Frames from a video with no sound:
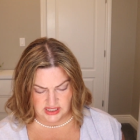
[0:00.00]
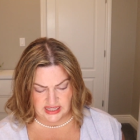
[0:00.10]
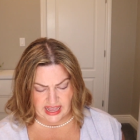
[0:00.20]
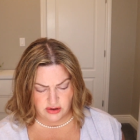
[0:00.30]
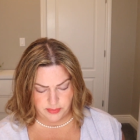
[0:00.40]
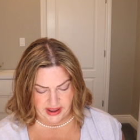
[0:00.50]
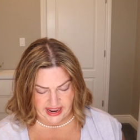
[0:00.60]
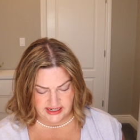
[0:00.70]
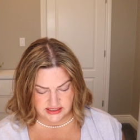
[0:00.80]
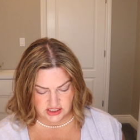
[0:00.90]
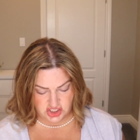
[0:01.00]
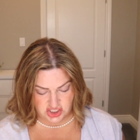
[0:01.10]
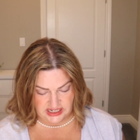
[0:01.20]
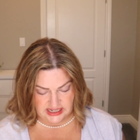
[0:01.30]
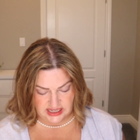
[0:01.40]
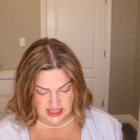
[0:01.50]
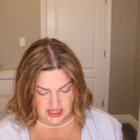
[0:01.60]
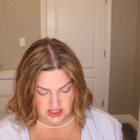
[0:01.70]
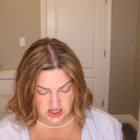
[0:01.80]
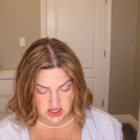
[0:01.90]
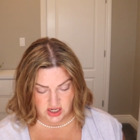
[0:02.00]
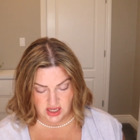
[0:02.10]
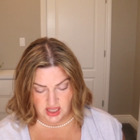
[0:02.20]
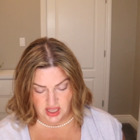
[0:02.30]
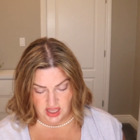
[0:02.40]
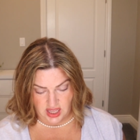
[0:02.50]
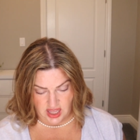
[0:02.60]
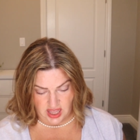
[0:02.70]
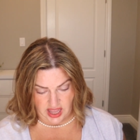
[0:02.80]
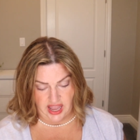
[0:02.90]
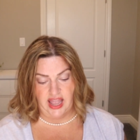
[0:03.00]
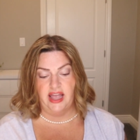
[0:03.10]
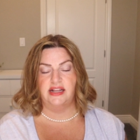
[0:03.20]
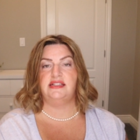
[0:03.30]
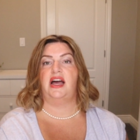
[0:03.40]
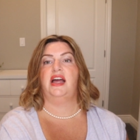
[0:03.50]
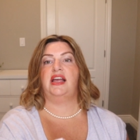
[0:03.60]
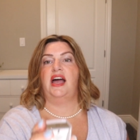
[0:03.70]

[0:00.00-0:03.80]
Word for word: Cloud Paint Cheek Color. And I